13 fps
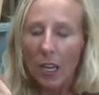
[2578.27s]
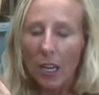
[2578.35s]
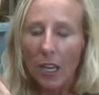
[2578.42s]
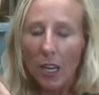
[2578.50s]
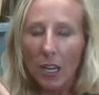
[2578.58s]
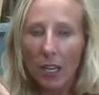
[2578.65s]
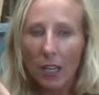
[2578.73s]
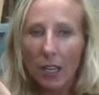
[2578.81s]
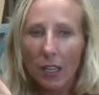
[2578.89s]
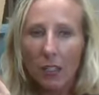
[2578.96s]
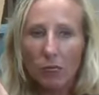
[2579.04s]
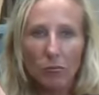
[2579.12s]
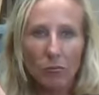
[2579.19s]
and
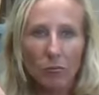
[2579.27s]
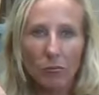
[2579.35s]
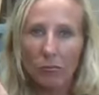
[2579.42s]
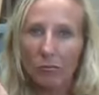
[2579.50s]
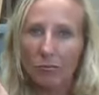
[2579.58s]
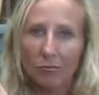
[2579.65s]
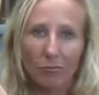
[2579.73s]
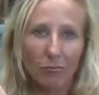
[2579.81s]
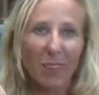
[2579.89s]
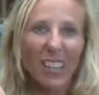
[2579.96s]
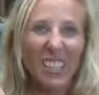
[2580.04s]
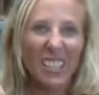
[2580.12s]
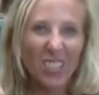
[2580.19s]

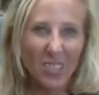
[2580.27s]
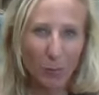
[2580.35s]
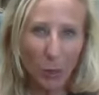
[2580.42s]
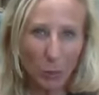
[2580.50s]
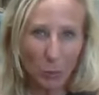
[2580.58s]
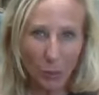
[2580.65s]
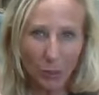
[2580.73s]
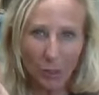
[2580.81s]
make it smell good